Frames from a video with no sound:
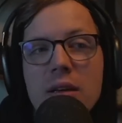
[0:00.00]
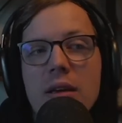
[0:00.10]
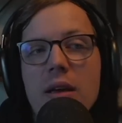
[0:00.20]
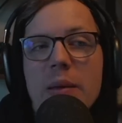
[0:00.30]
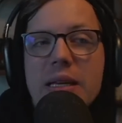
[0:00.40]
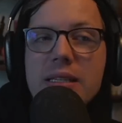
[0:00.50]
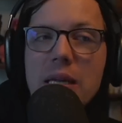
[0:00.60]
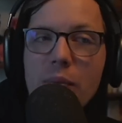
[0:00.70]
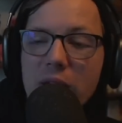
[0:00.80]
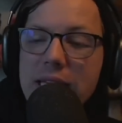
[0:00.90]
A big
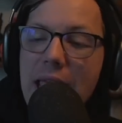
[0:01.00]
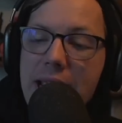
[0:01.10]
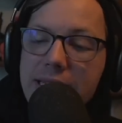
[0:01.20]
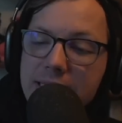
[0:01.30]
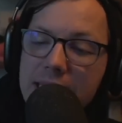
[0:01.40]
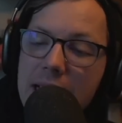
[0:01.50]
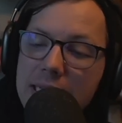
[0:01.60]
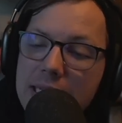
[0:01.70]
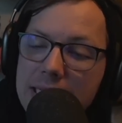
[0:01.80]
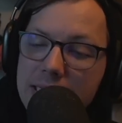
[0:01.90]
slippery, gay, scaly
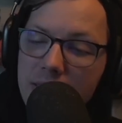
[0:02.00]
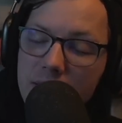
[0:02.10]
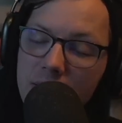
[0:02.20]
lizard.